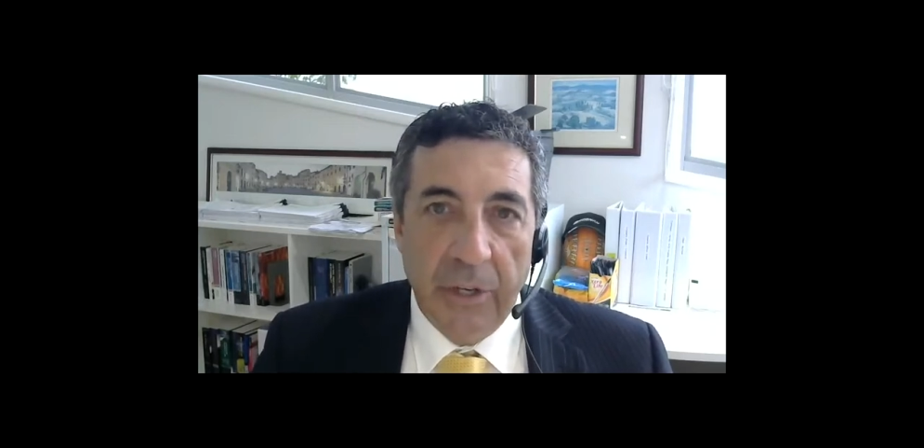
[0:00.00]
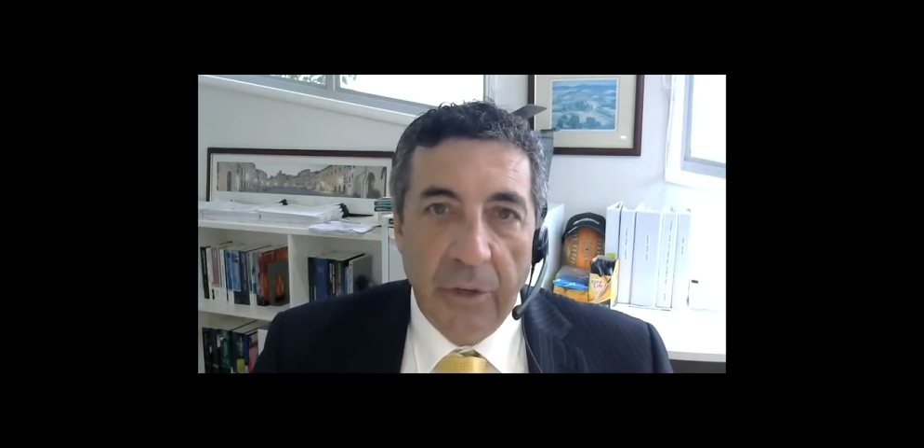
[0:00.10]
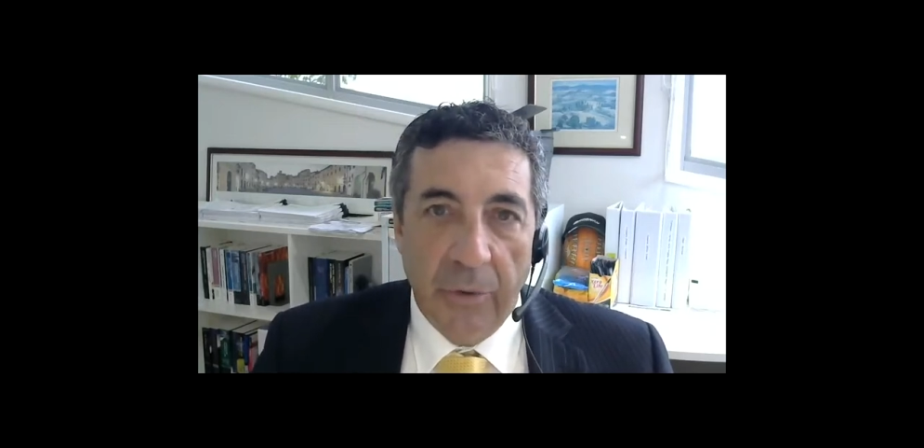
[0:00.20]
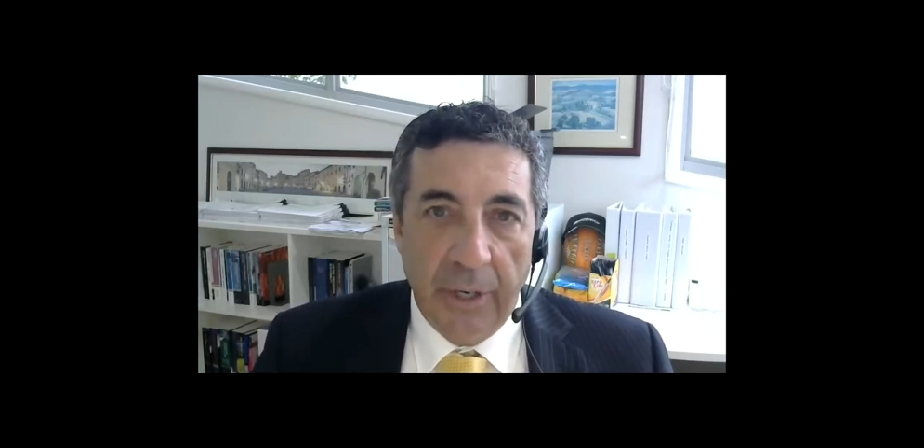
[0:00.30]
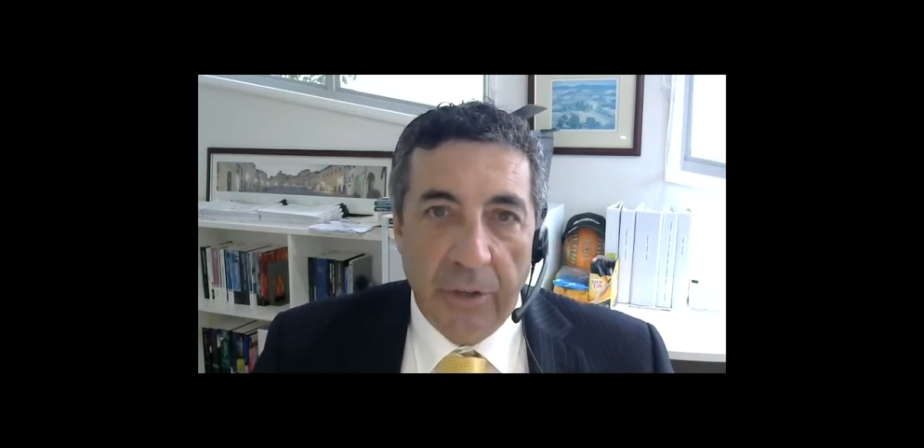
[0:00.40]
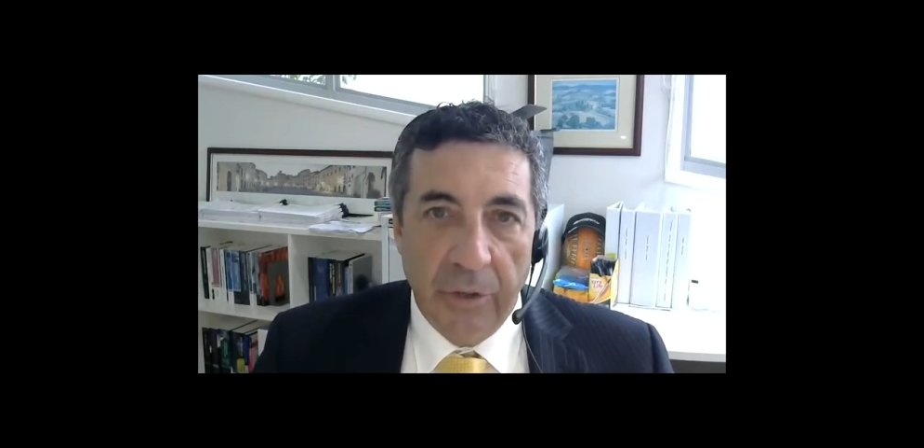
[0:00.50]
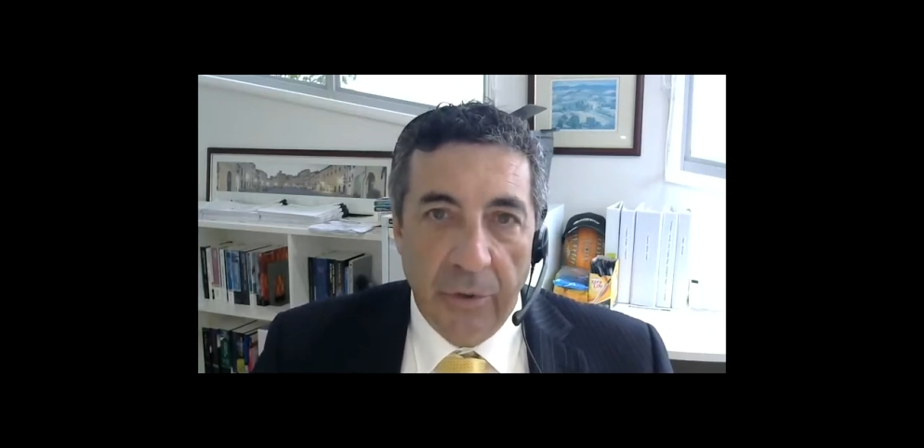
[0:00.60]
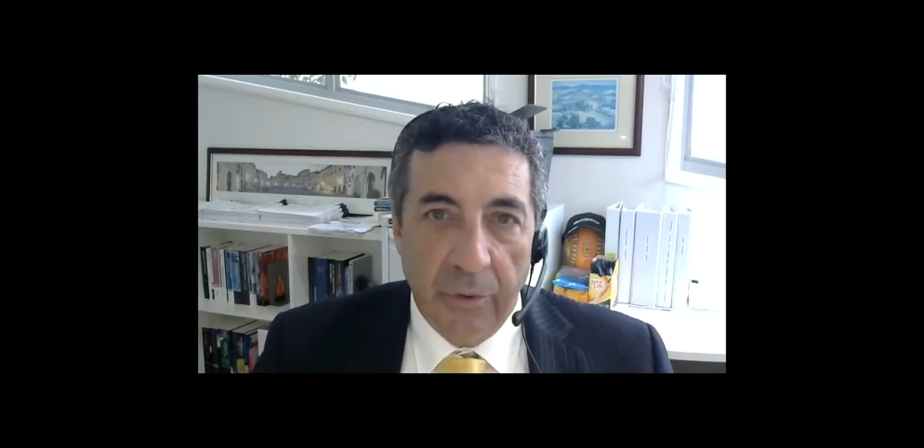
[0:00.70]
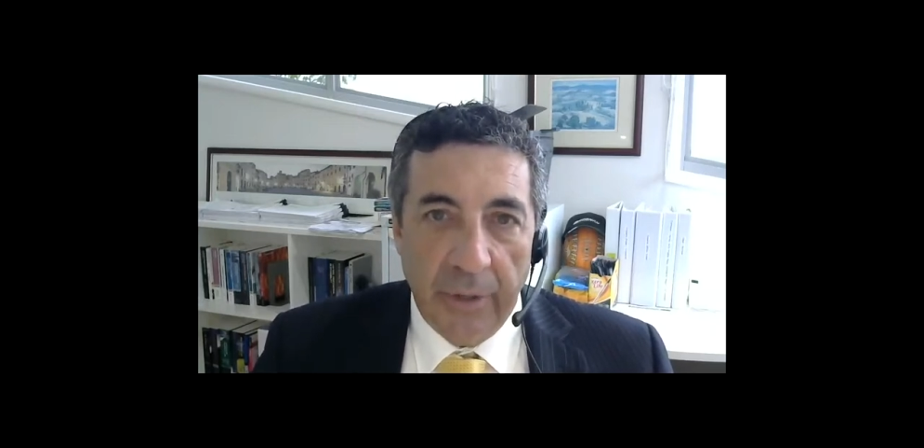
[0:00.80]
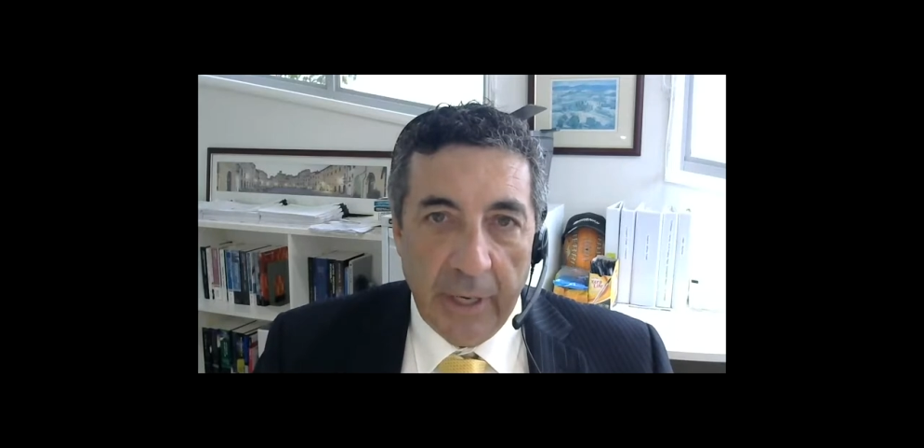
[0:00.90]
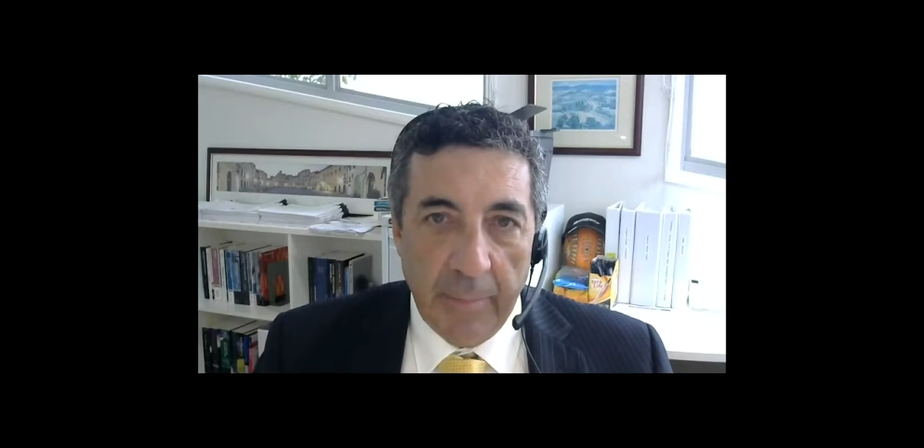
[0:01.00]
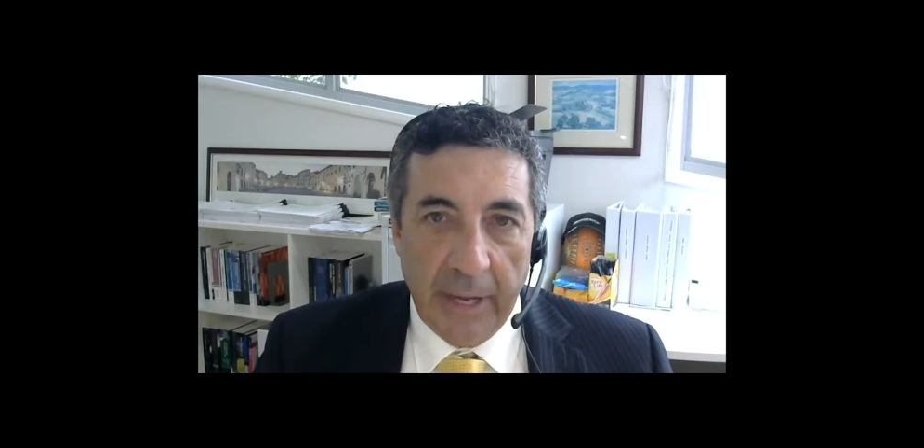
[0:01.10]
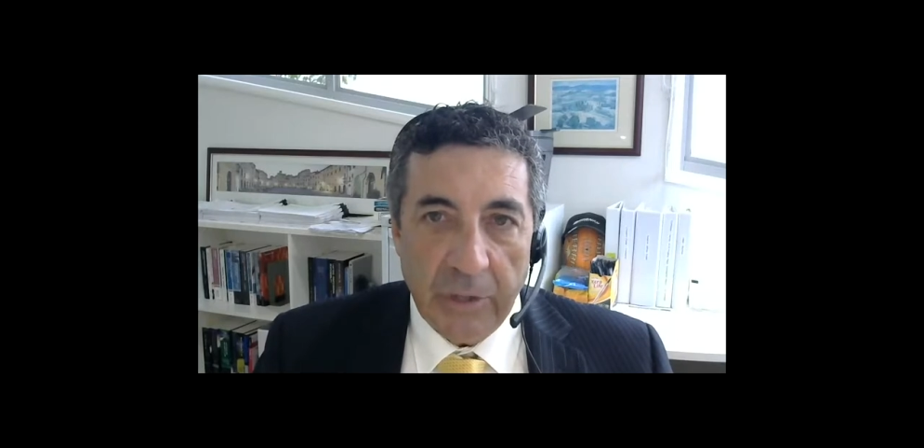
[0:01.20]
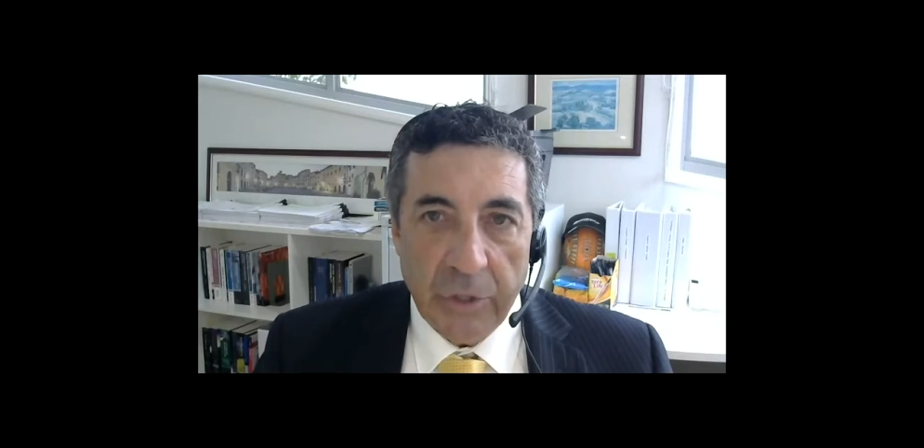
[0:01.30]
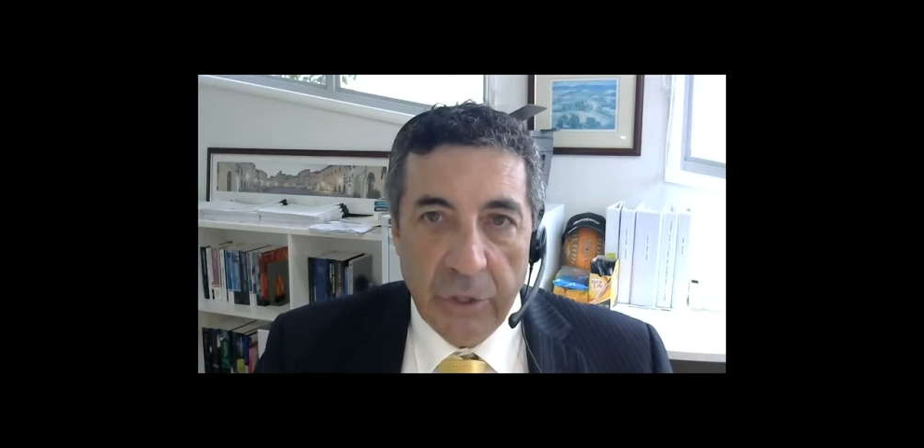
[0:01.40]
You'll need to think
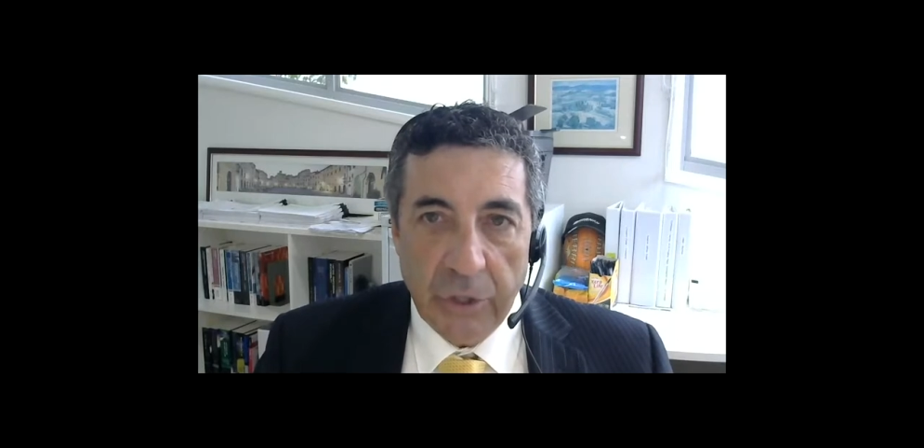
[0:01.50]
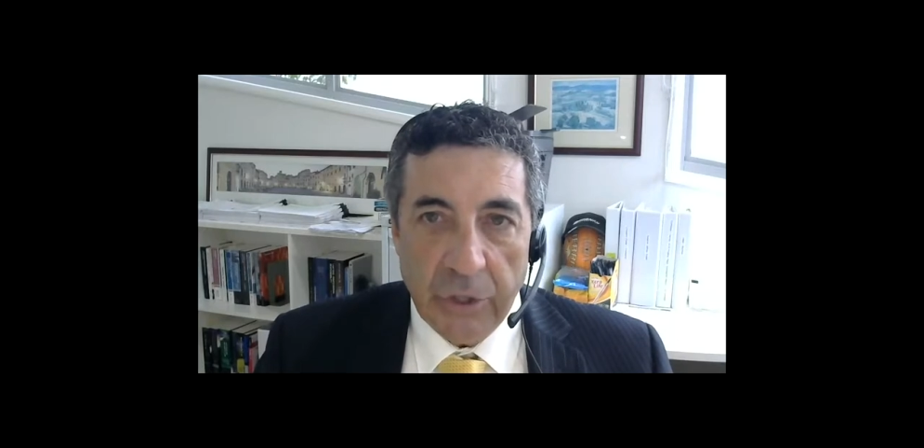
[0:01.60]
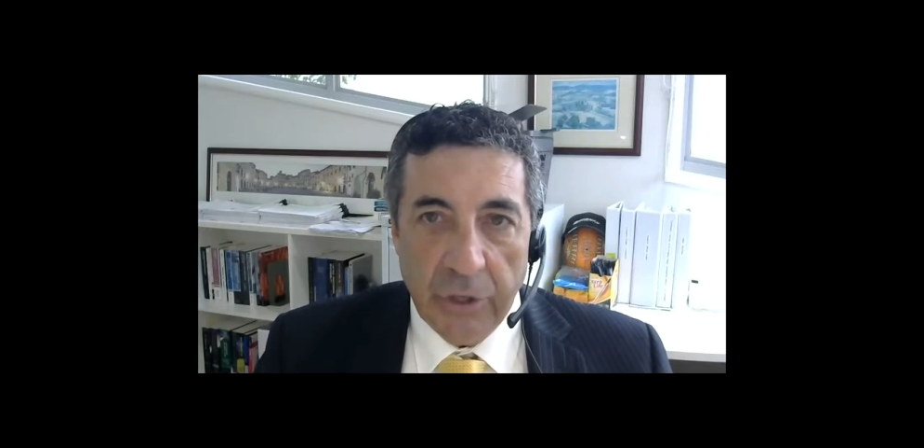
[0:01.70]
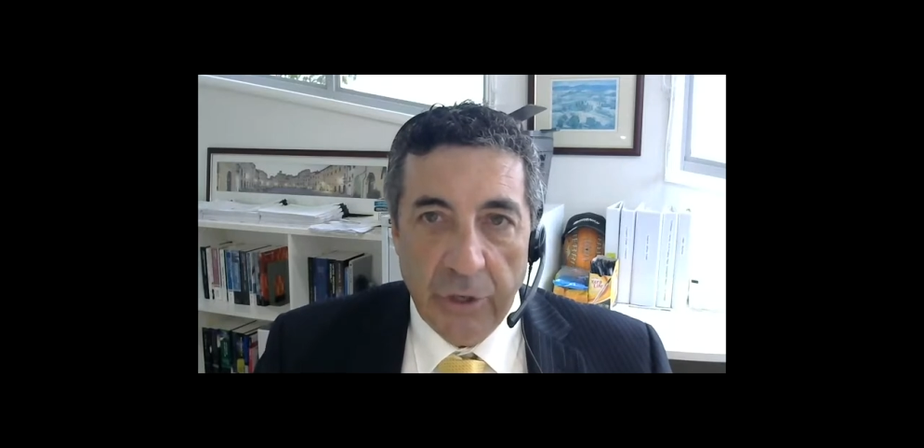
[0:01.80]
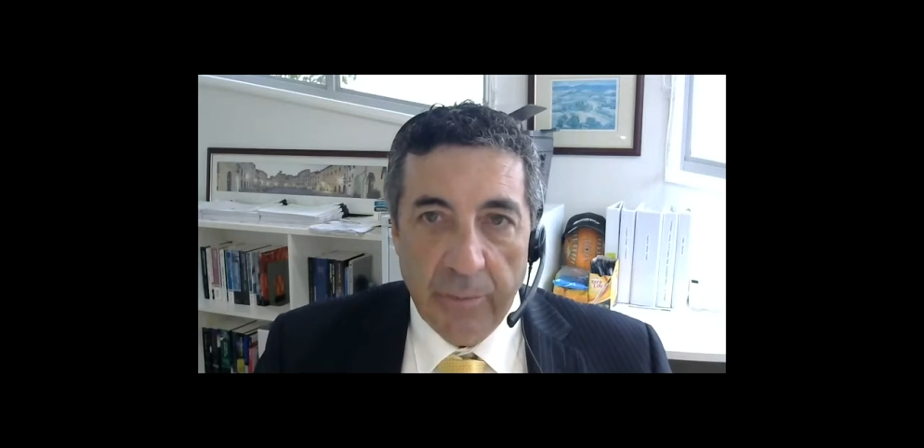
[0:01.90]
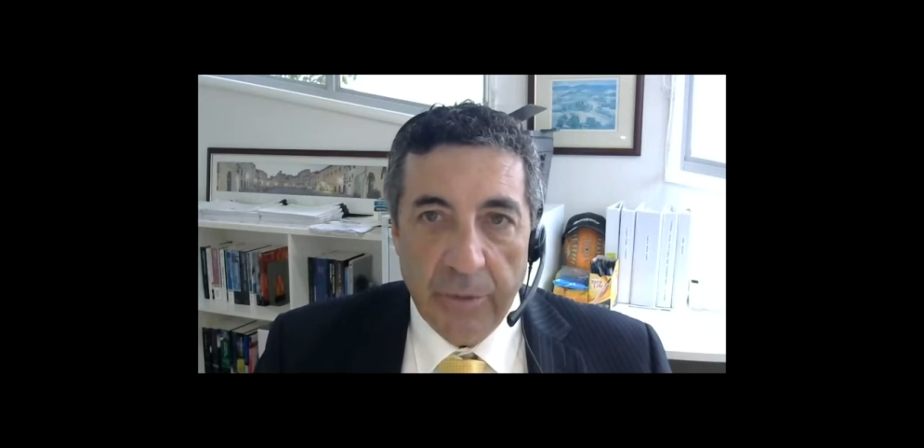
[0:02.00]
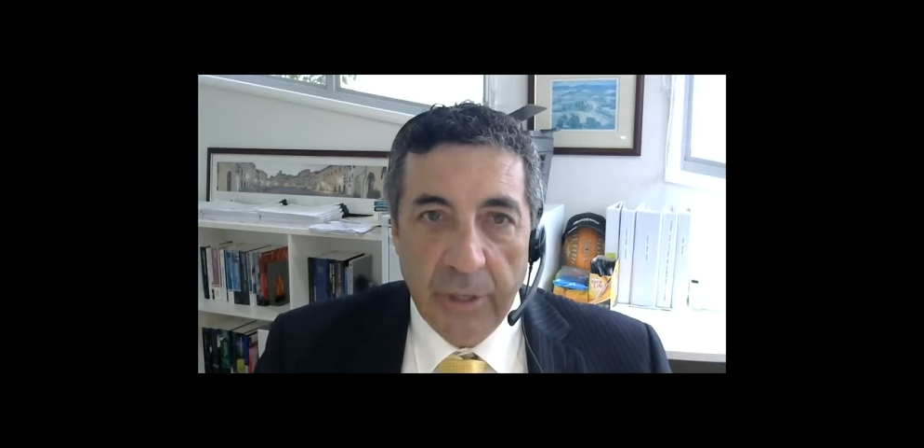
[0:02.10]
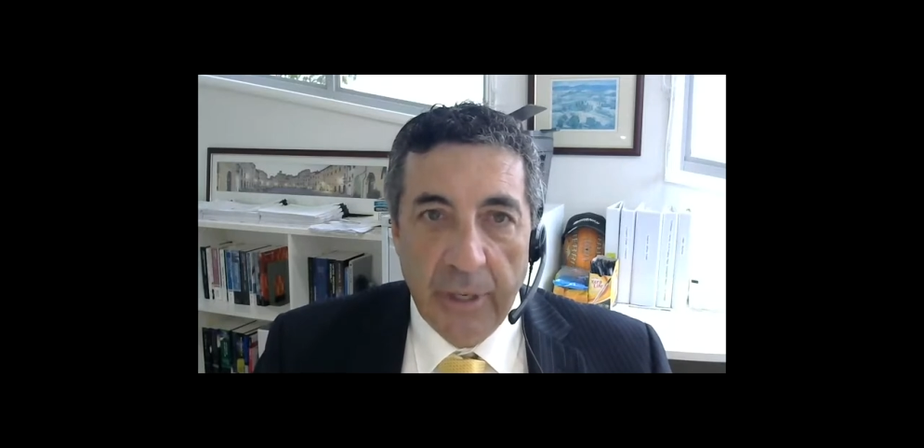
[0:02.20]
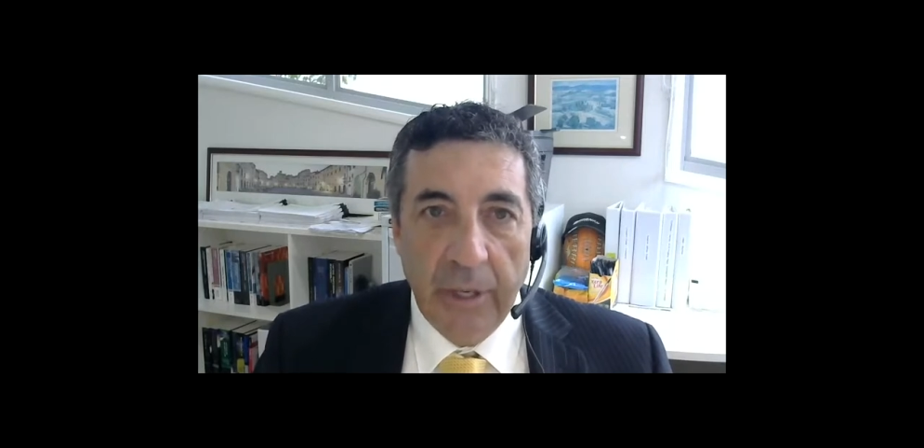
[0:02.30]
about search terms